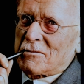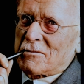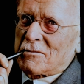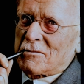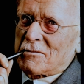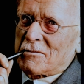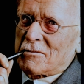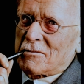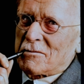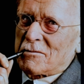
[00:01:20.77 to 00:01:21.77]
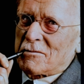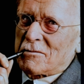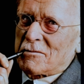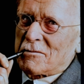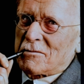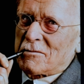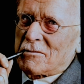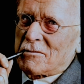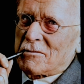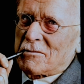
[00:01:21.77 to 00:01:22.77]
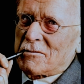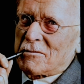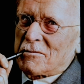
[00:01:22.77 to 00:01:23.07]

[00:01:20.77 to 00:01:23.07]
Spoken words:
[no speech]